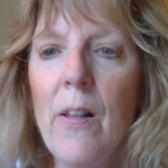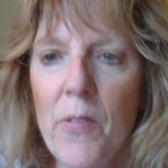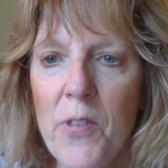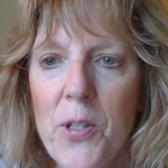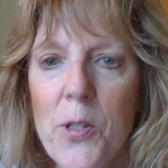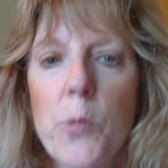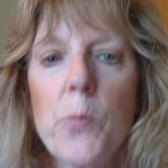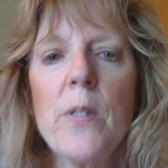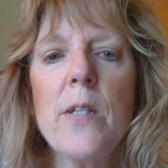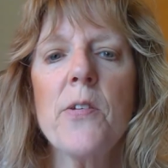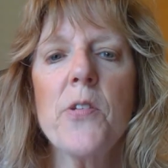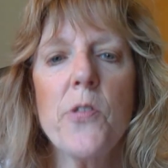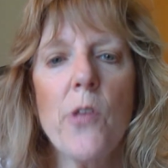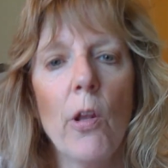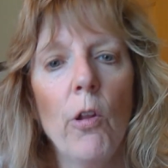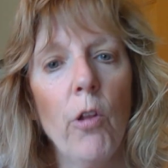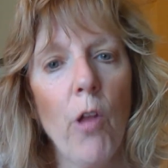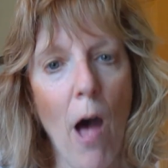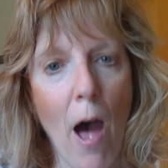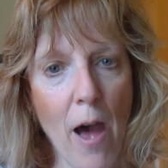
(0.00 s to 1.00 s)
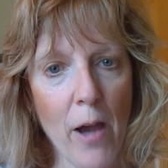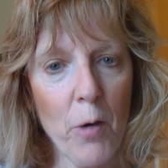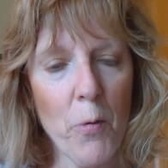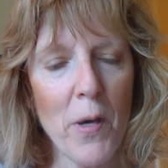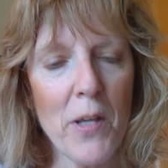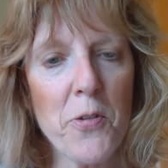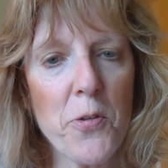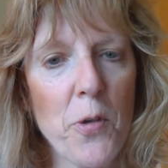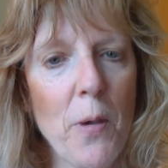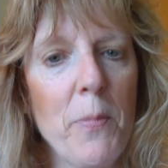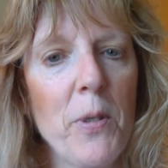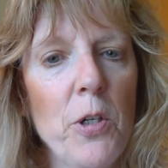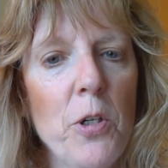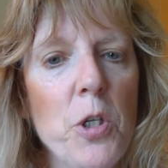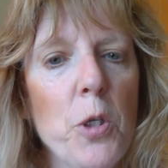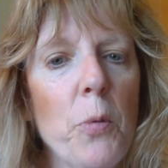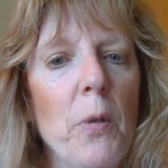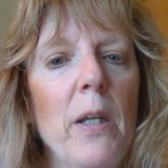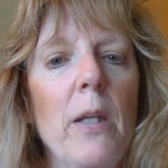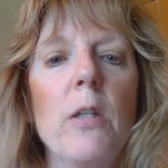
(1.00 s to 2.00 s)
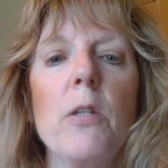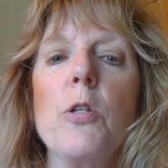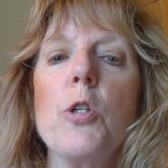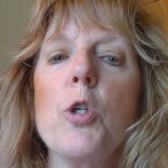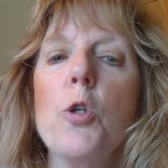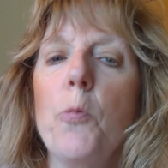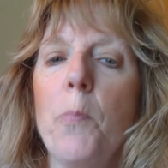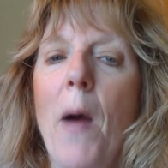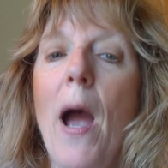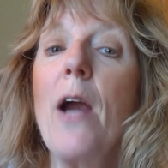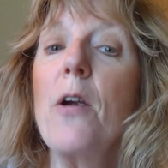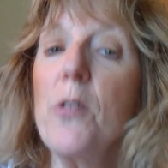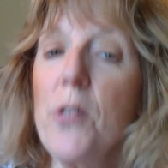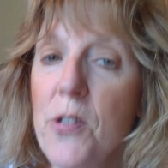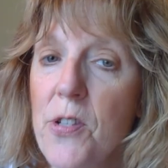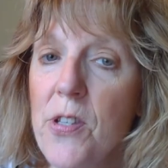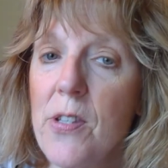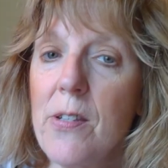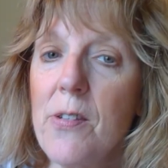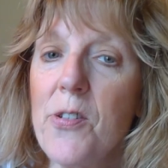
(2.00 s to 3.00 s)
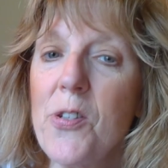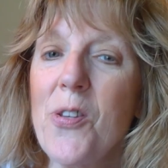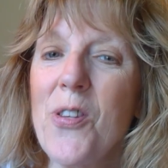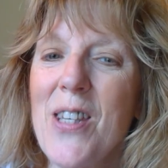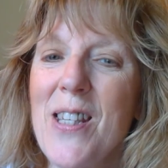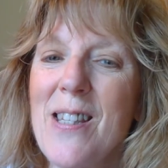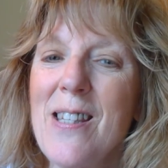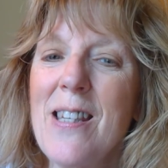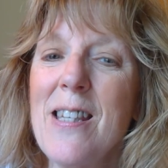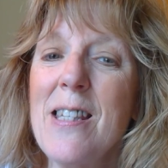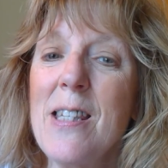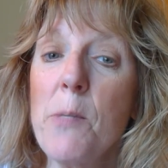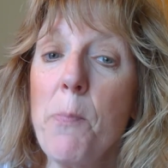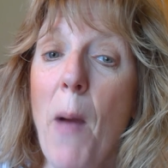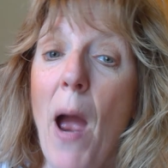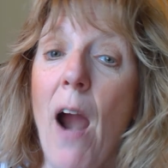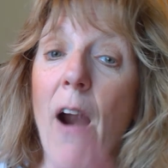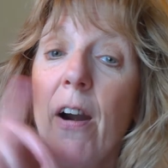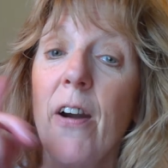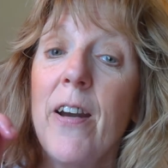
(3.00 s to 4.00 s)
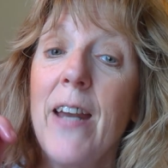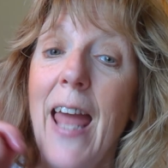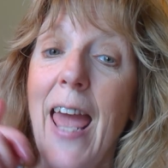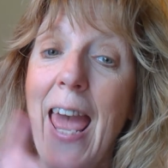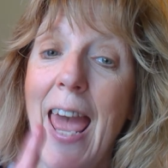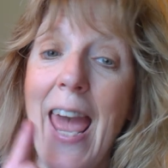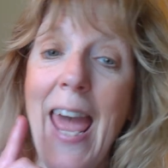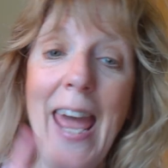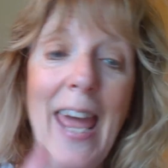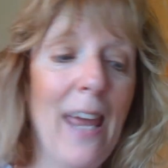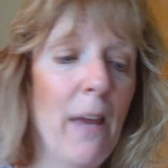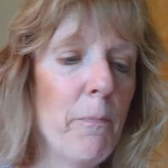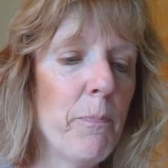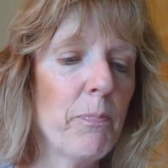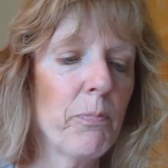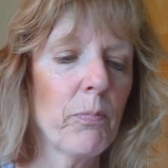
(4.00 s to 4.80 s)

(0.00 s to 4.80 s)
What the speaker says: This one is a long one, so I'm going to do it in two parts. So this is part A.